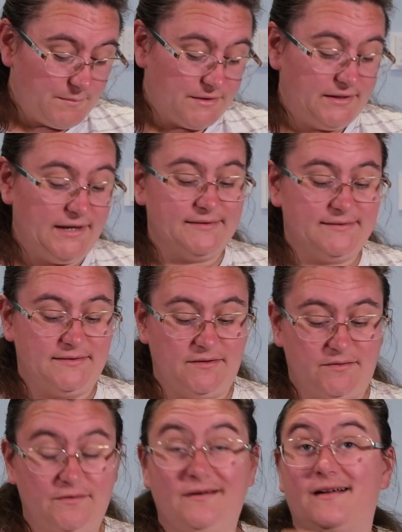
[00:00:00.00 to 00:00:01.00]
yeah, so
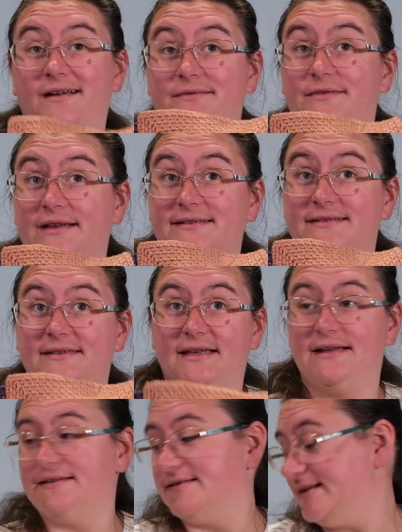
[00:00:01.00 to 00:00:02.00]
that's
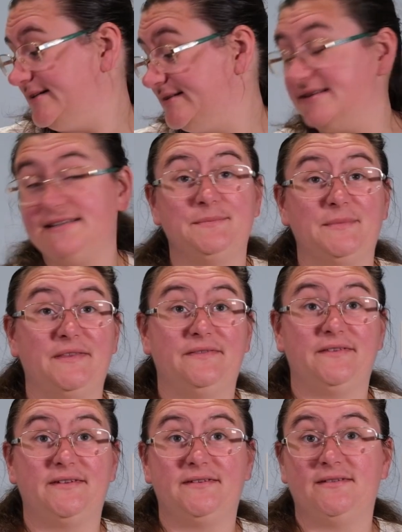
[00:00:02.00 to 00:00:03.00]
this
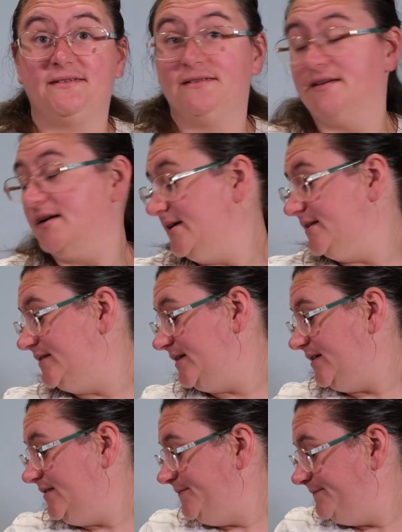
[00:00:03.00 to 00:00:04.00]
month's
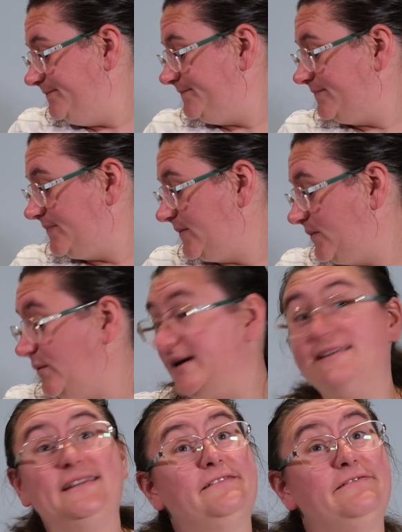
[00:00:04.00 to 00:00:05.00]
done.
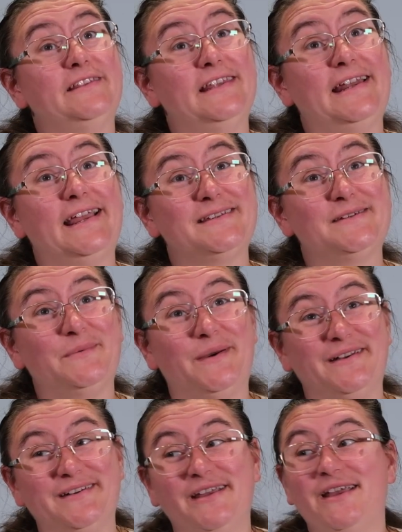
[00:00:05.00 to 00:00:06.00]
Waiting for the next
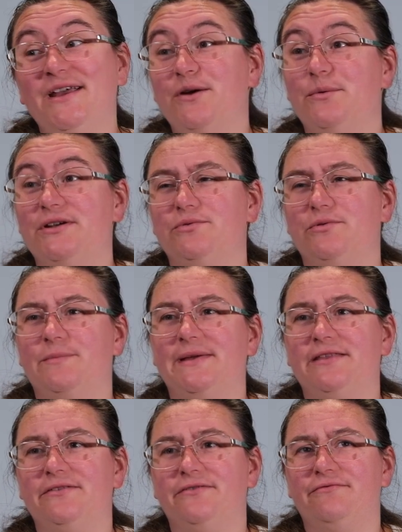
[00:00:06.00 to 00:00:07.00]
one, which will be
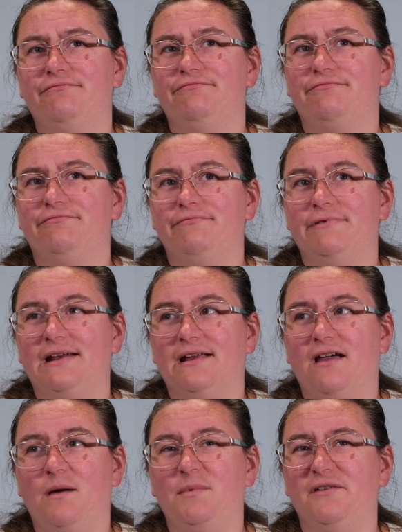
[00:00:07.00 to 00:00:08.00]
a
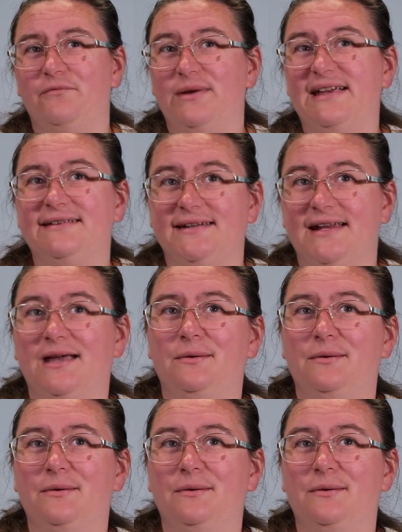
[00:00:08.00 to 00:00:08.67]
couple of weeks now.